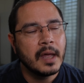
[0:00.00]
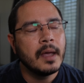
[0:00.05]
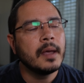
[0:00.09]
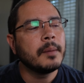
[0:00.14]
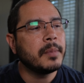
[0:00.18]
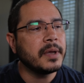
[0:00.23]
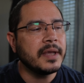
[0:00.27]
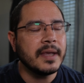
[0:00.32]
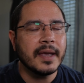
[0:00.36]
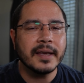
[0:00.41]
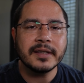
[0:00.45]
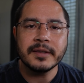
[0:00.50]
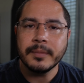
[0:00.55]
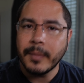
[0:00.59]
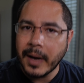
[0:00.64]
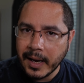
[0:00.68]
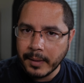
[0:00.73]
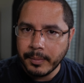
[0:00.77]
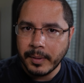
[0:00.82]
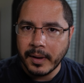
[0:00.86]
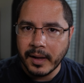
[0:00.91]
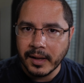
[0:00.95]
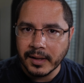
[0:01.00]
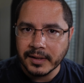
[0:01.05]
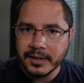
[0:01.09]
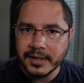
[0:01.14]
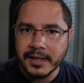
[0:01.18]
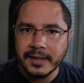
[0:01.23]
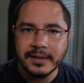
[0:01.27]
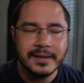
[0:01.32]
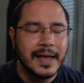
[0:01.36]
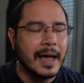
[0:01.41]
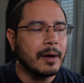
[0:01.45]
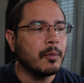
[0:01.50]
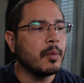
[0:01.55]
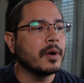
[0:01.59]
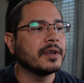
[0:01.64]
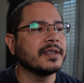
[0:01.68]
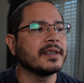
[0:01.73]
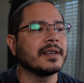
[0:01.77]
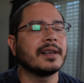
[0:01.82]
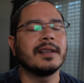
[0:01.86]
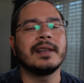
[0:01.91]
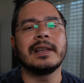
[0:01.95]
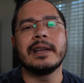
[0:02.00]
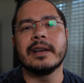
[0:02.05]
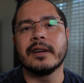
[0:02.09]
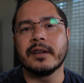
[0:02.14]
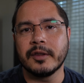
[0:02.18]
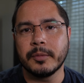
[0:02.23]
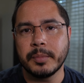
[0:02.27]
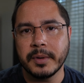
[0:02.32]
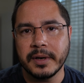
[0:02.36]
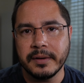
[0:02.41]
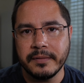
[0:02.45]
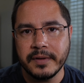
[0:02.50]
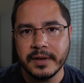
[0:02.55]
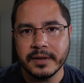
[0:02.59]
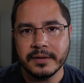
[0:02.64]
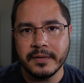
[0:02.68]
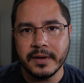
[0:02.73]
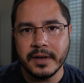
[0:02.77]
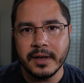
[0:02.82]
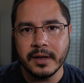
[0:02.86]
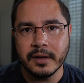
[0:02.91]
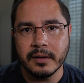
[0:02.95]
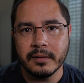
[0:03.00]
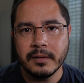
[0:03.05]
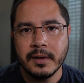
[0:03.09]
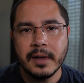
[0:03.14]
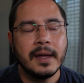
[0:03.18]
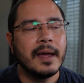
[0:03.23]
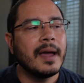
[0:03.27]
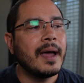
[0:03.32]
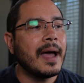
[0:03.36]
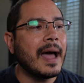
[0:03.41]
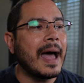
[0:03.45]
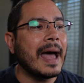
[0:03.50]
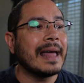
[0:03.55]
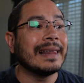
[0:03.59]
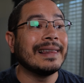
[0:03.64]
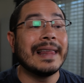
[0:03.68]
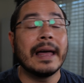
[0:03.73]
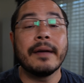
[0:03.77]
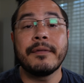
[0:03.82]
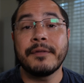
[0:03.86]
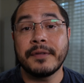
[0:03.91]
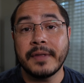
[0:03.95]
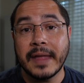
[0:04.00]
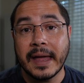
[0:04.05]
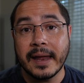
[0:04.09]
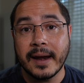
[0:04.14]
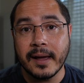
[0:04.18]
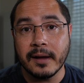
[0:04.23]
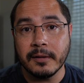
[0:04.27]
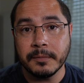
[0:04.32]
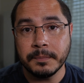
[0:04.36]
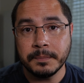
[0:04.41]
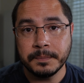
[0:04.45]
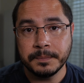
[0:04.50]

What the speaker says: But yes, my apologies. I wasn't clear in the previous video. I left that out.